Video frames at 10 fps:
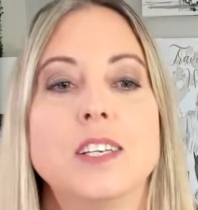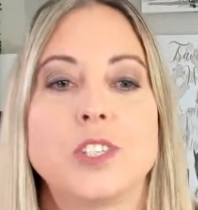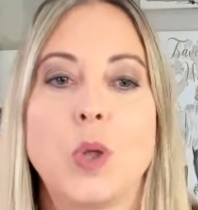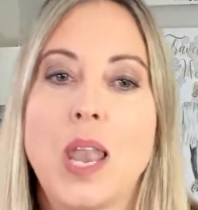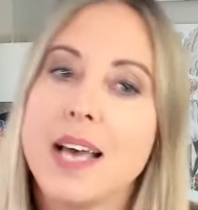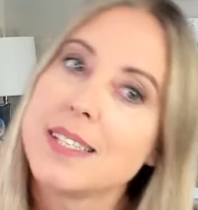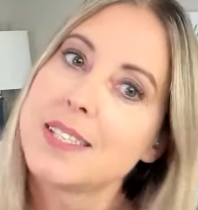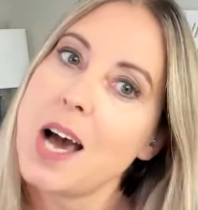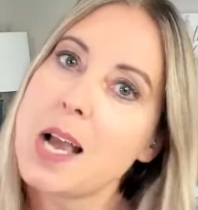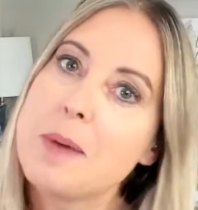So
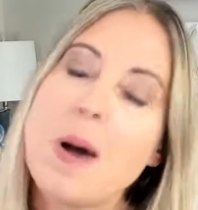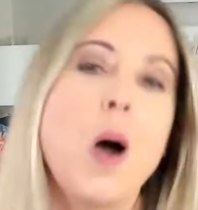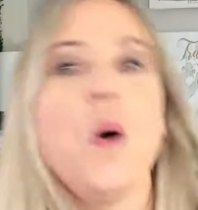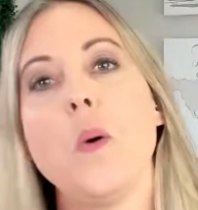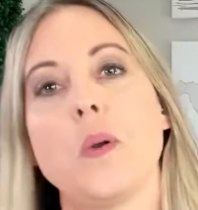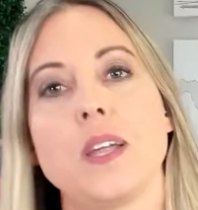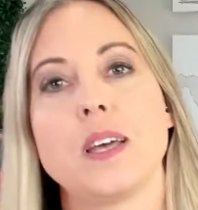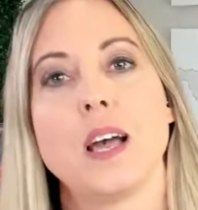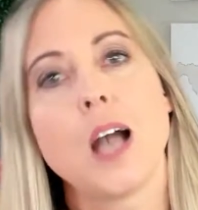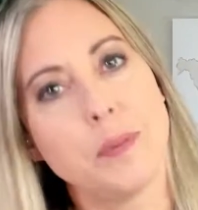let's talk about
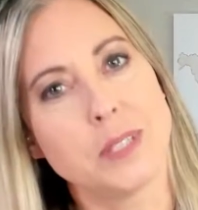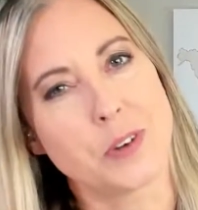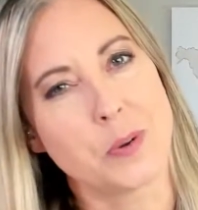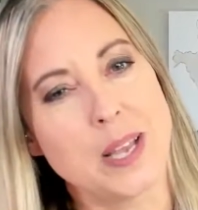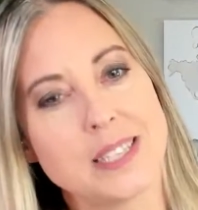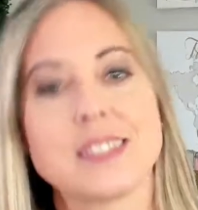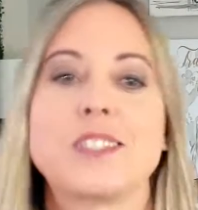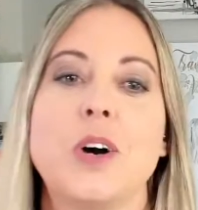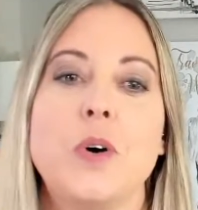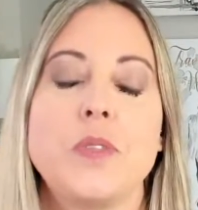a couple different ways.
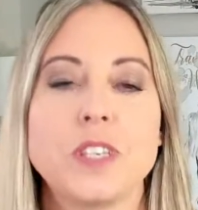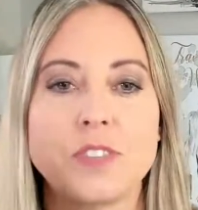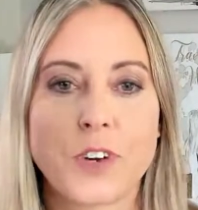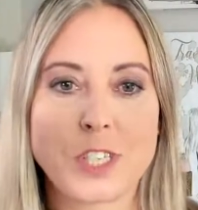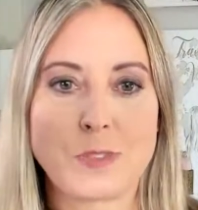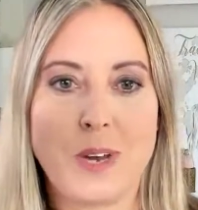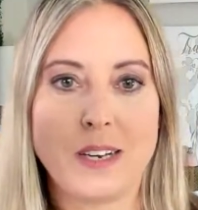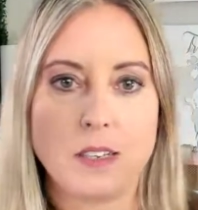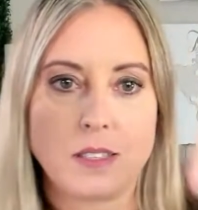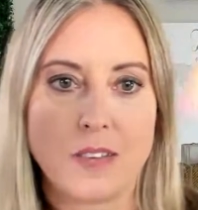So this first
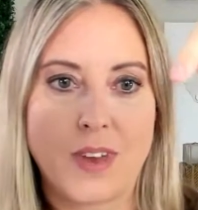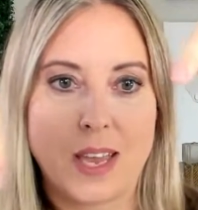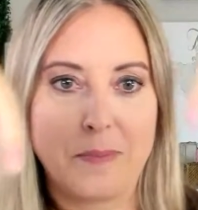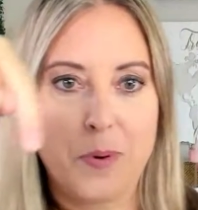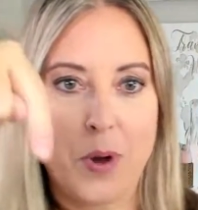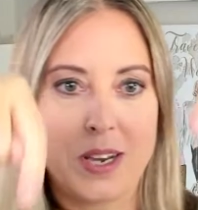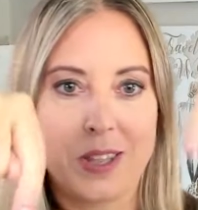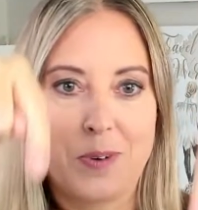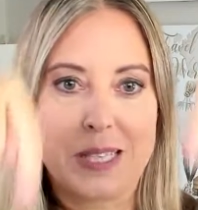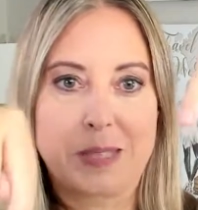one, let's see if I can point
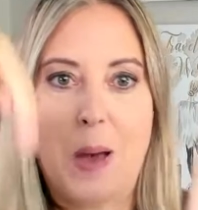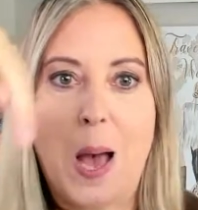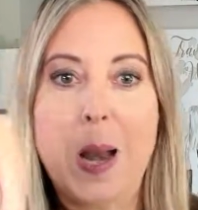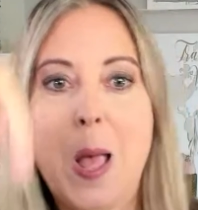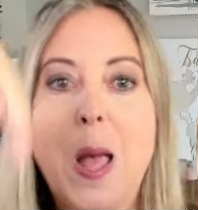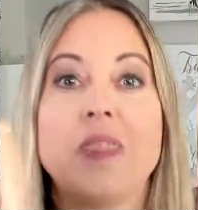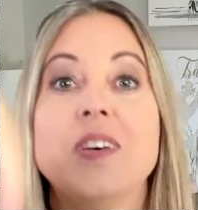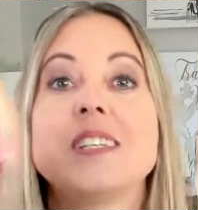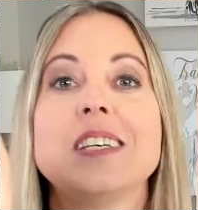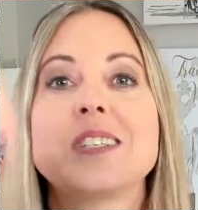in the right spot.
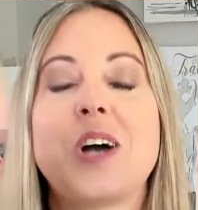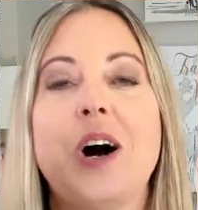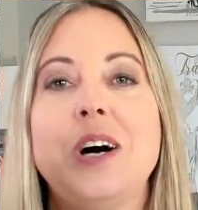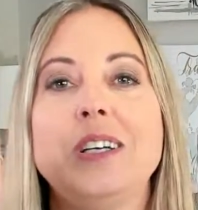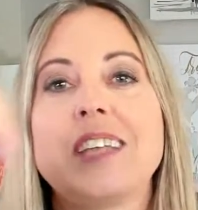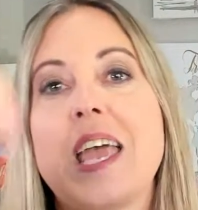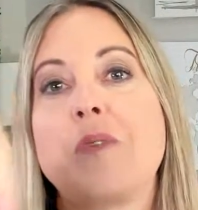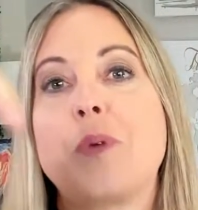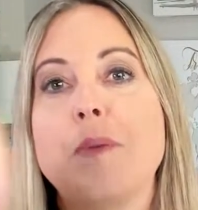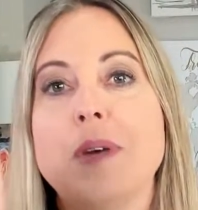This is called
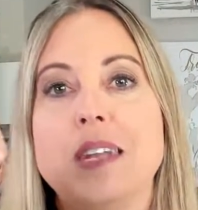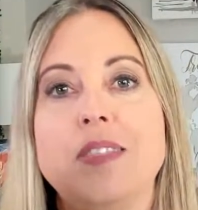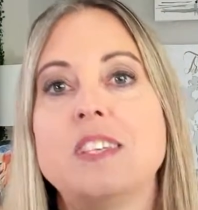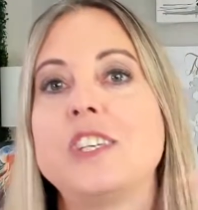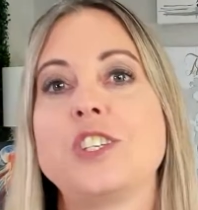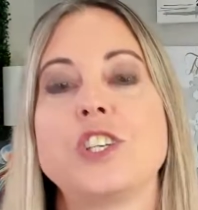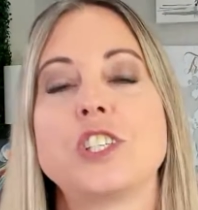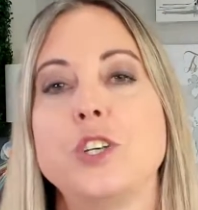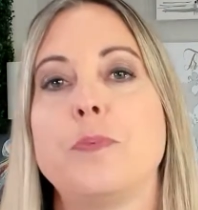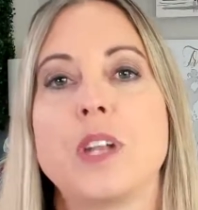a ribbon, and this is
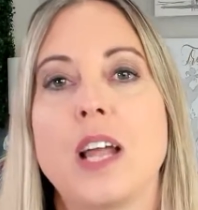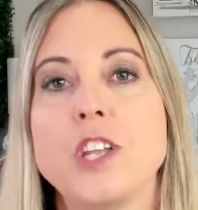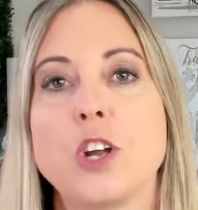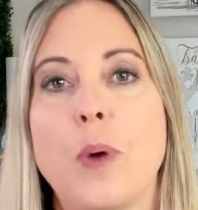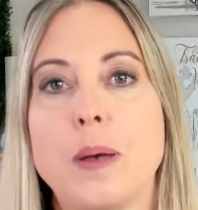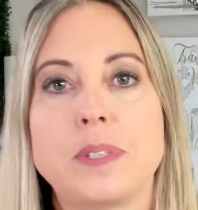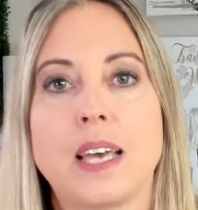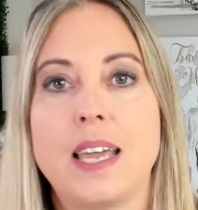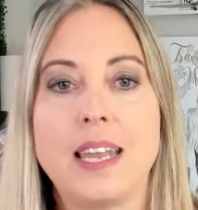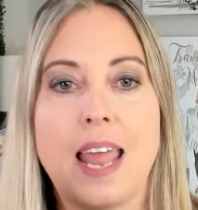just, you put it on your
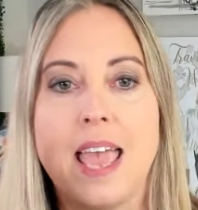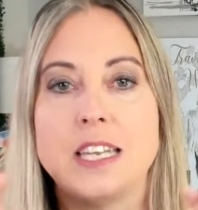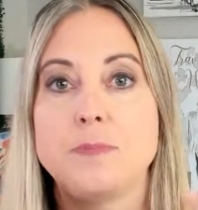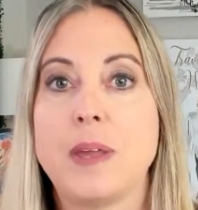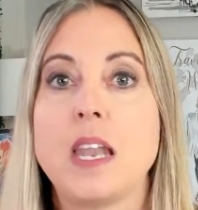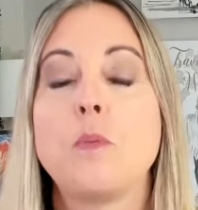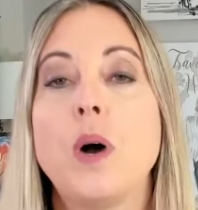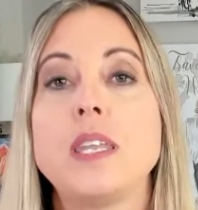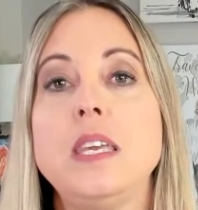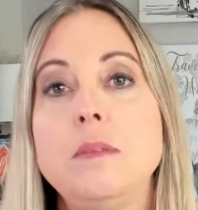website, and depending on
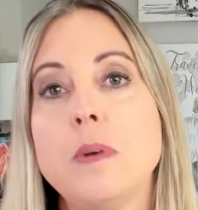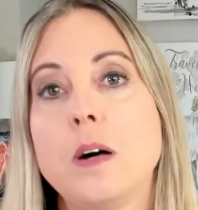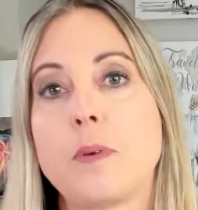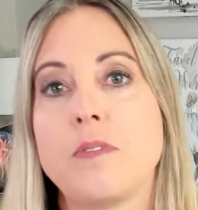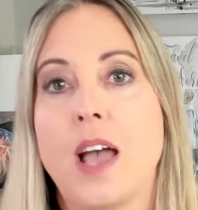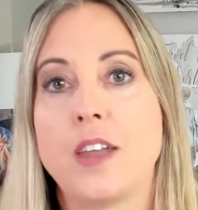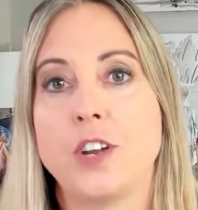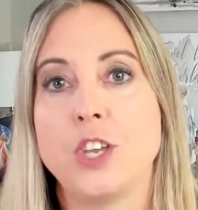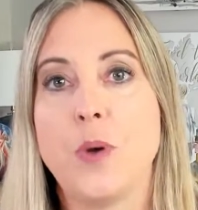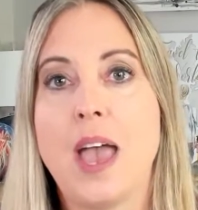what email
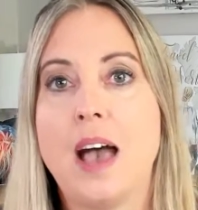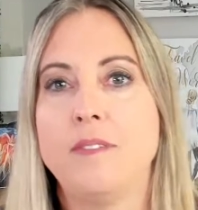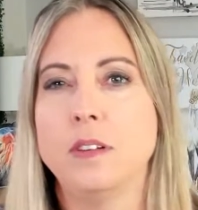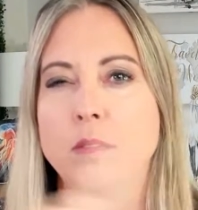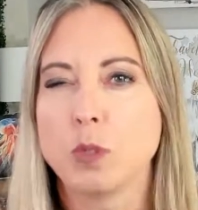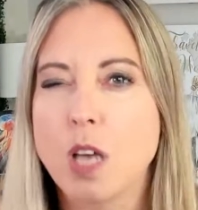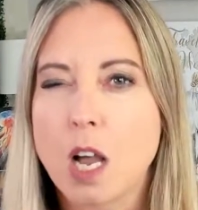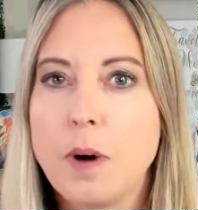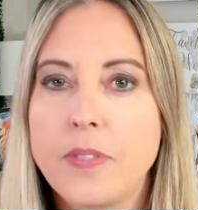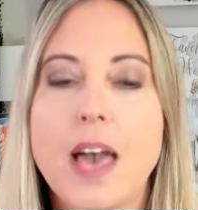provider you have, and we'll
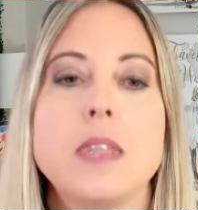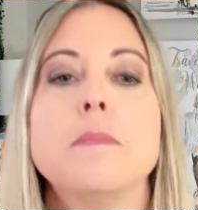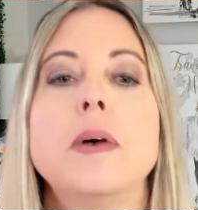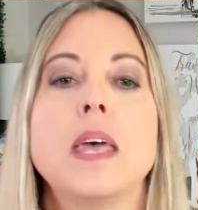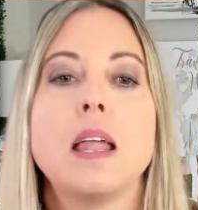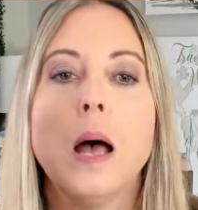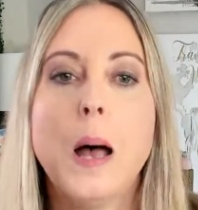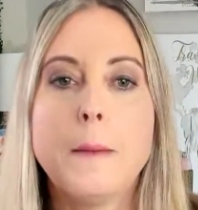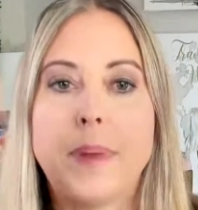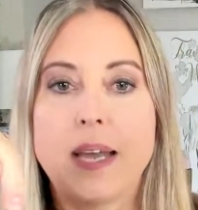talk about that in a minute,
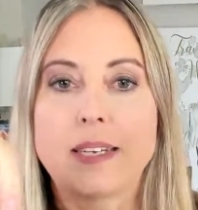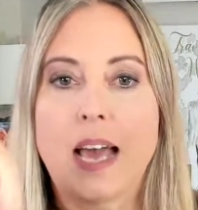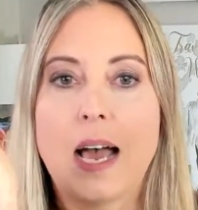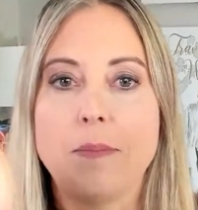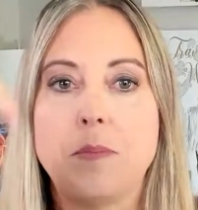but